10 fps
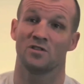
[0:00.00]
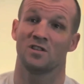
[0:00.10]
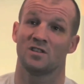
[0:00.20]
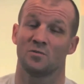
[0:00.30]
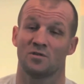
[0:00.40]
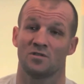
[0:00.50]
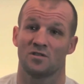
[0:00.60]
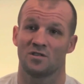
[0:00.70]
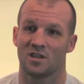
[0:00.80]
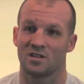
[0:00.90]
since I was
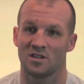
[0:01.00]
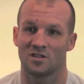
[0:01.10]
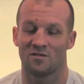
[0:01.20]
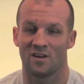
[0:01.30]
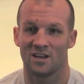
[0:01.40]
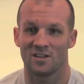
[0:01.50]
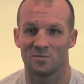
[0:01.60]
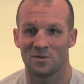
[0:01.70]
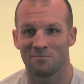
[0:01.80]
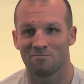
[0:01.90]
6 years of age. I
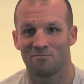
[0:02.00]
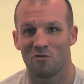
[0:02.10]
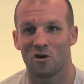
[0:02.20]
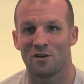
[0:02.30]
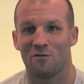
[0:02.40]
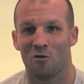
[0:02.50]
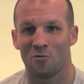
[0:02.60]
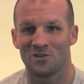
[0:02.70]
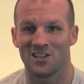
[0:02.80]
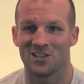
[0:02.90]
mean, Rocky IV
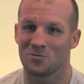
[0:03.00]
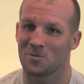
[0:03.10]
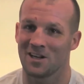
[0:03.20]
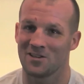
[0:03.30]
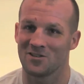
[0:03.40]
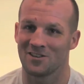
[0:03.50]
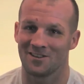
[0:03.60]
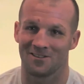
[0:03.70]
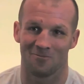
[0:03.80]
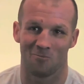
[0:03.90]
was the inspiration
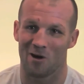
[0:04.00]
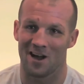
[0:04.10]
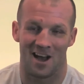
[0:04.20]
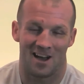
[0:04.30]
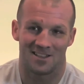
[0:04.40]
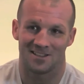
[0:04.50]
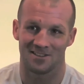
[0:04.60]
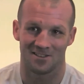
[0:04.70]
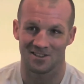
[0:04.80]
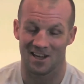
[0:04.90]
and why I
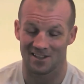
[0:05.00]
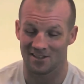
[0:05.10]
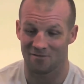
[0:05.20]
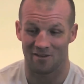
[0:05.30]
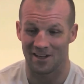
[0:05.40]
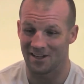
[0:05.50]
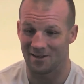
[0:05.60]
started fighting.